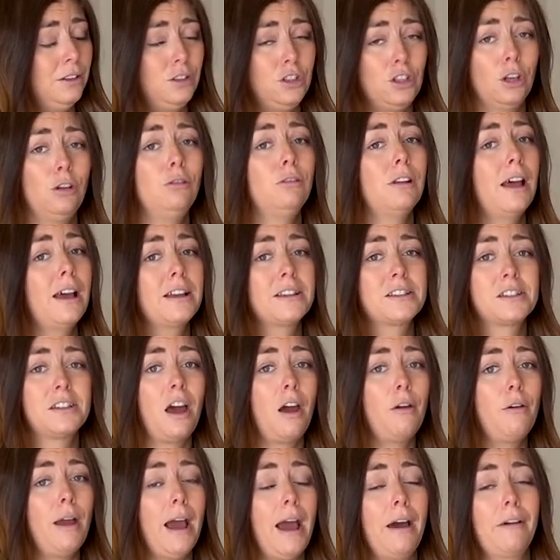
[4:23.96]
do let us
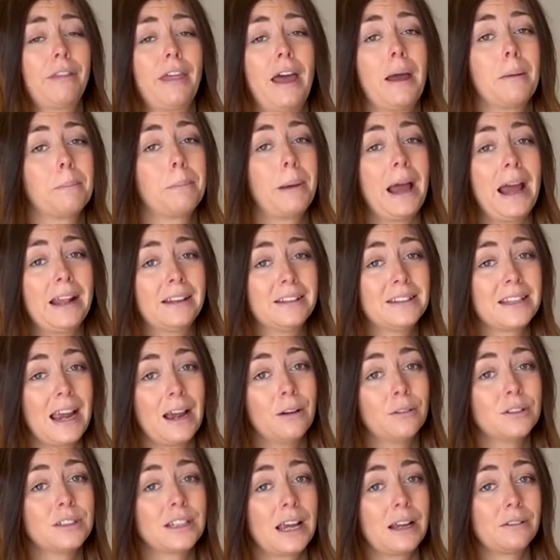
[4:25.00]
know how that panned
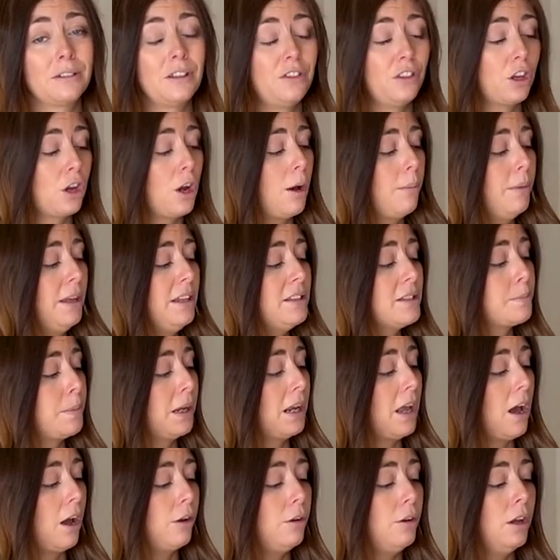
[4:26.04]
out down in the comments
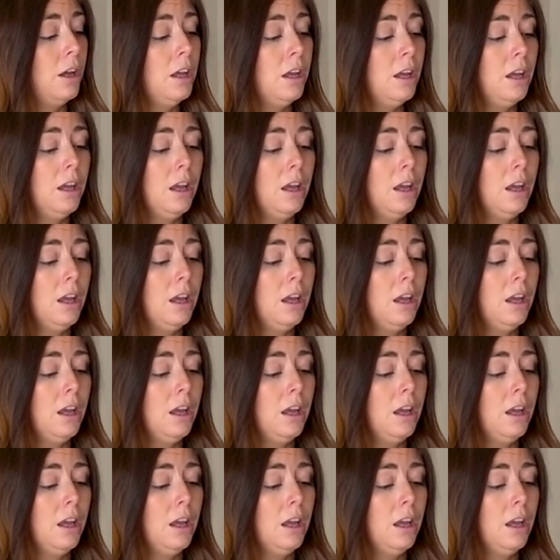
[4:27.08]
below.